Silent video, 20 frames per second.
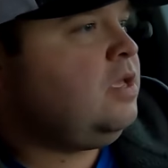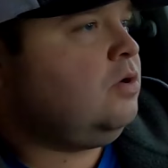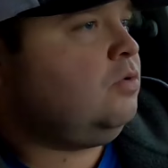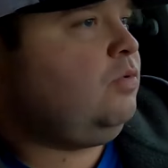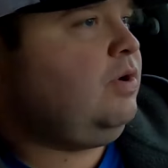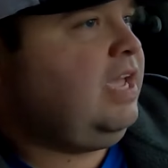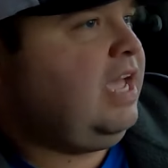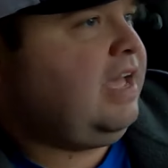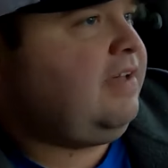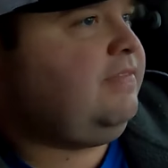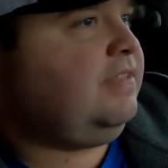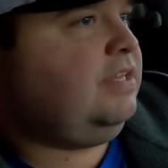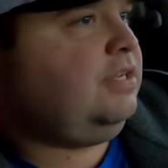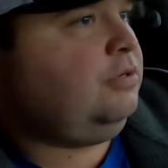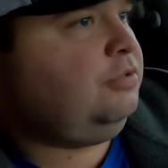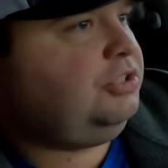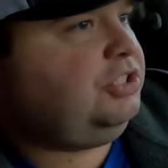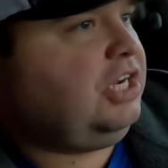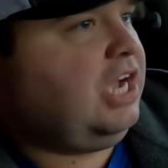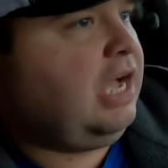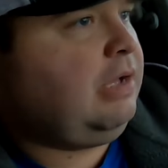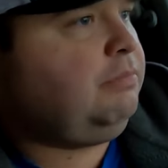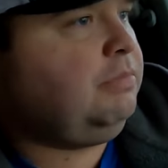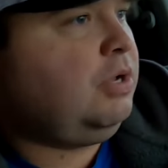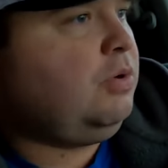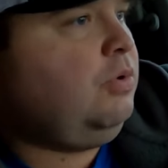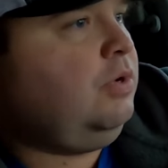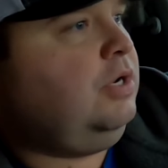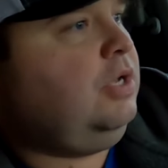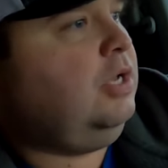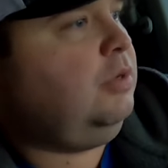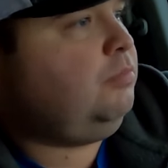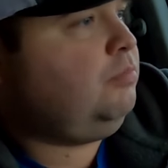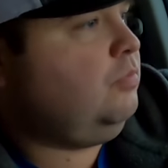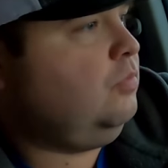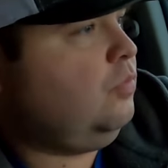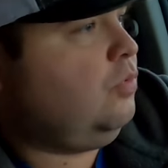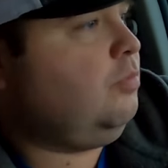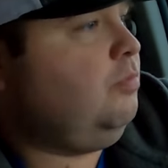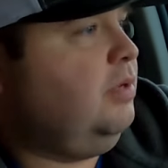We have the new shop going up.
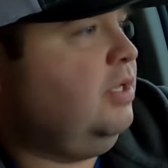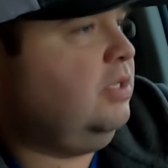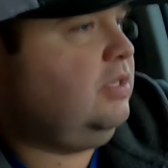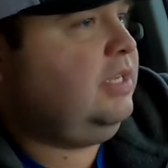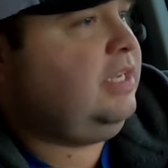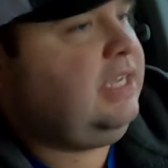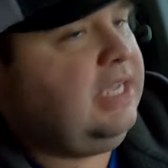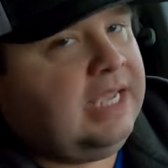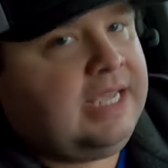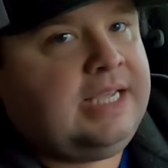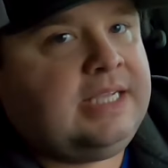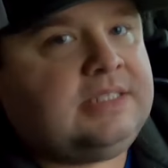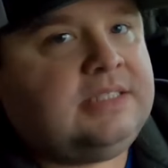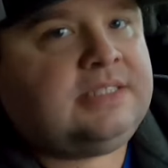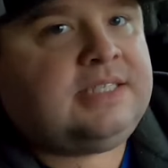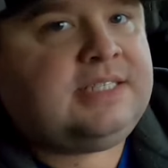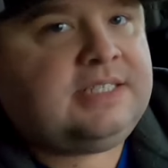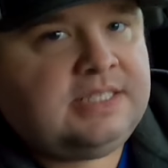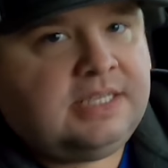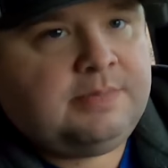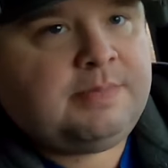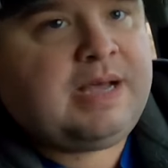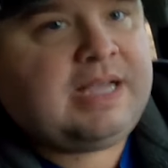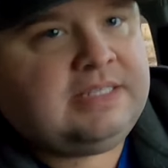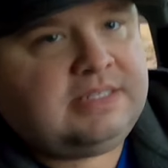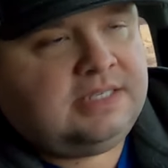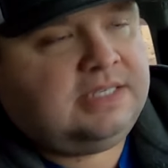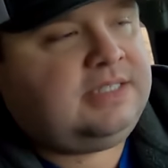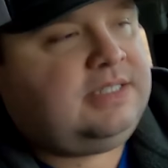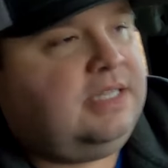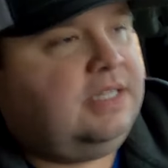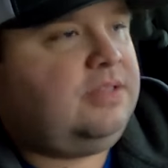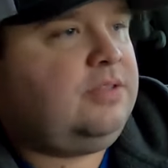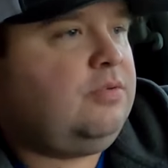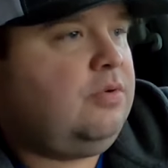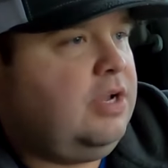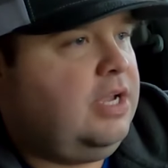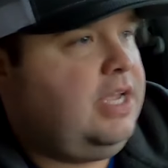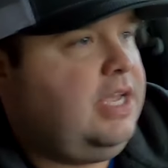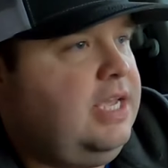We're building a 60 by
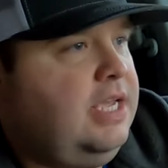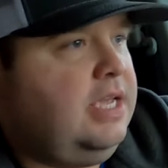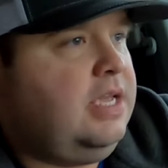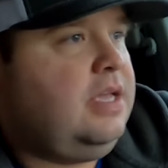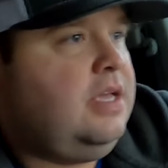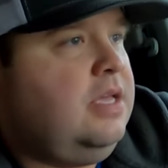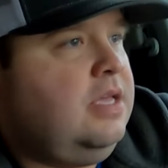63